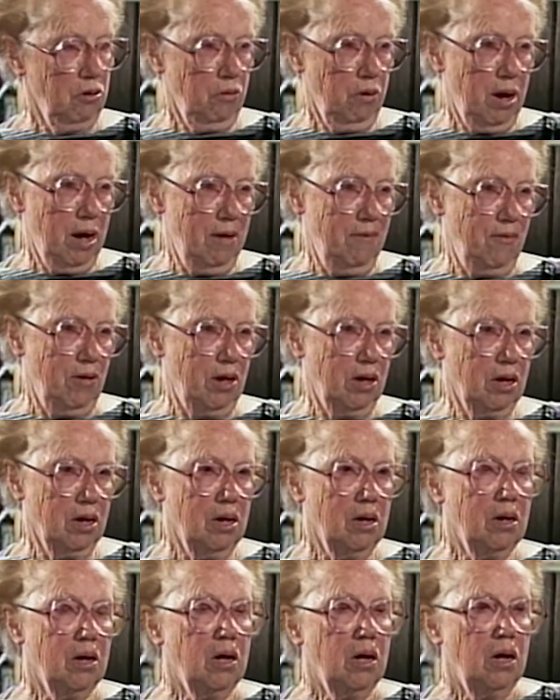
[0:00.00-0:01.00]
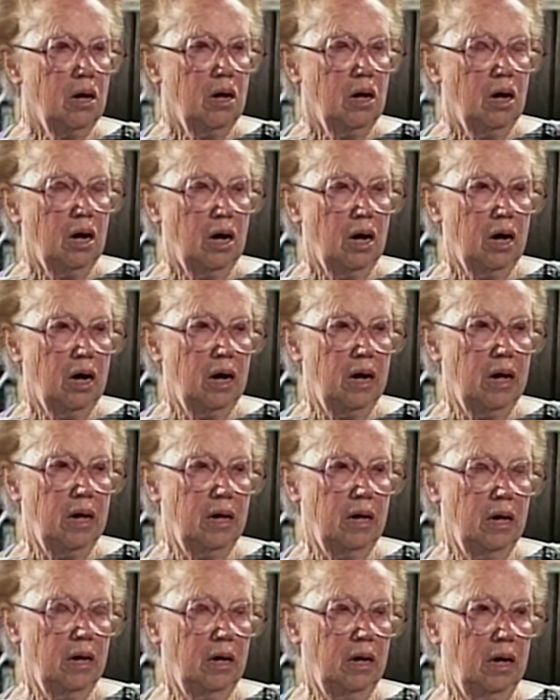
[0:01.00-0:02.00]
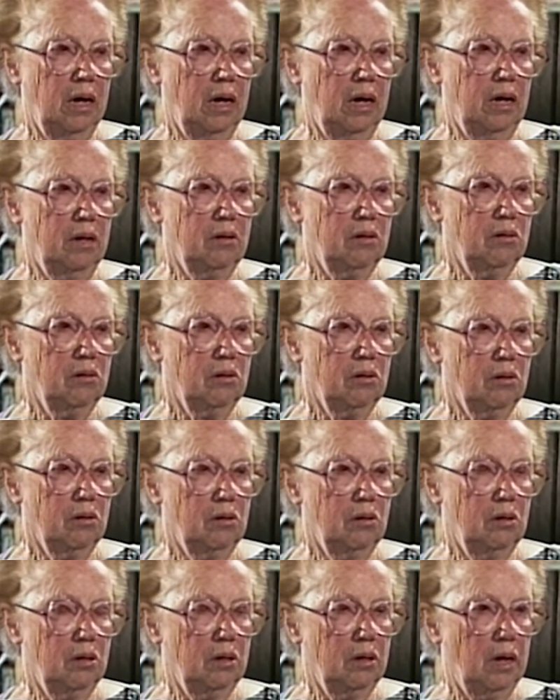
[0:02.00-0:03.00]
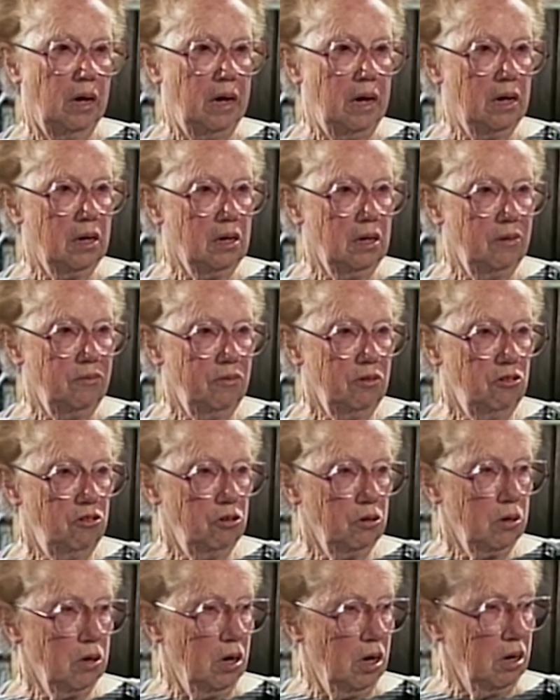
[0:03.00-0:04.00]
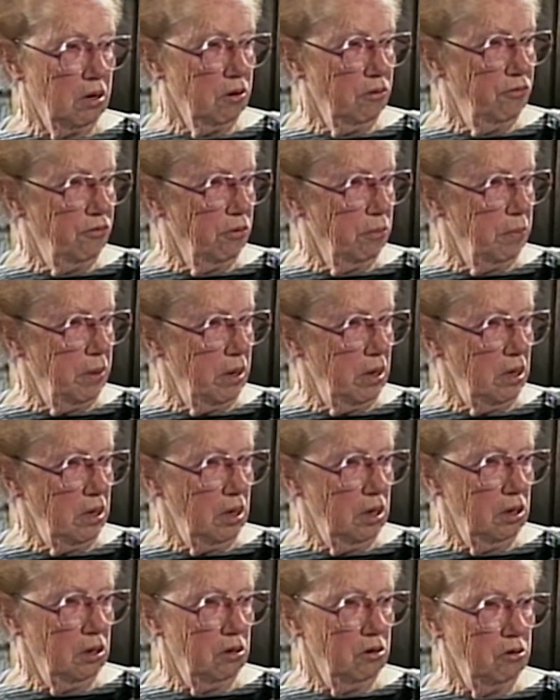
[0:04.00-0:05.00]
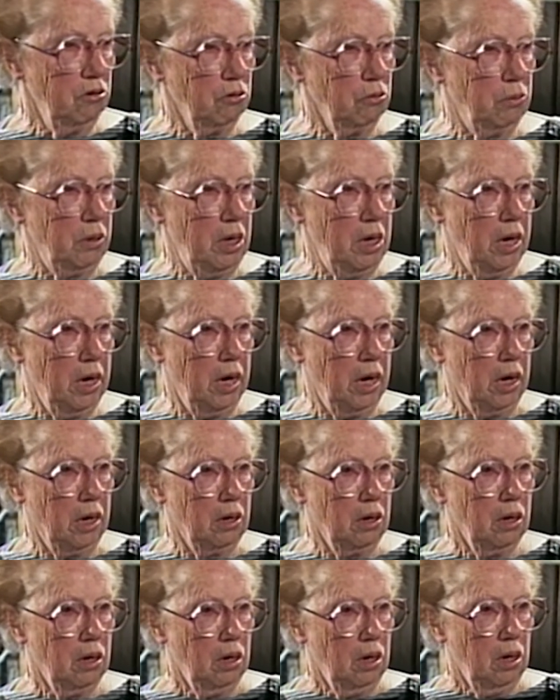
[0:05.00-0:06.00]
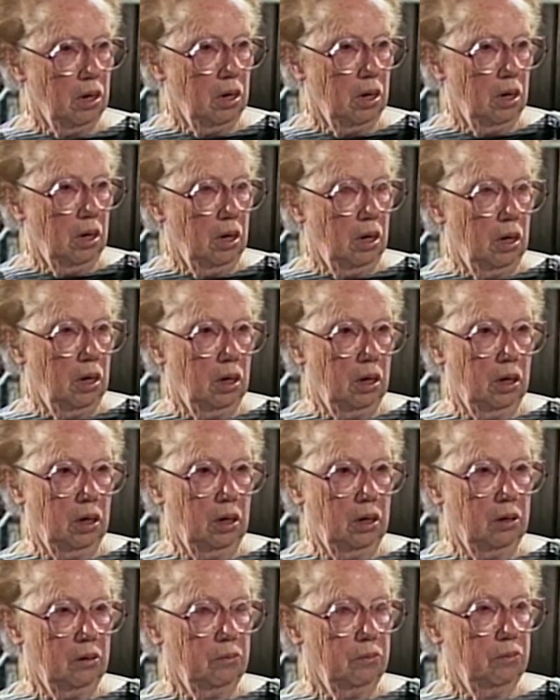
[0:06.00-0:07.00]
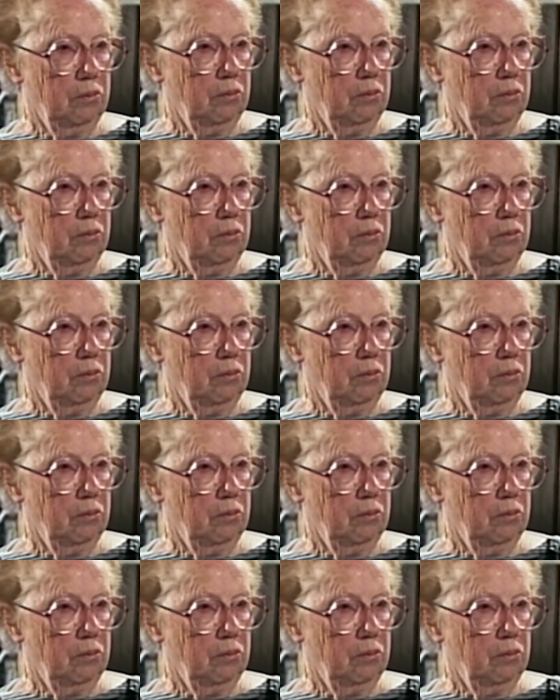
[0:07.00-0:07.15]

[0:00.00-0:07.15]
driving. I had lived in Chicago for many years. We had the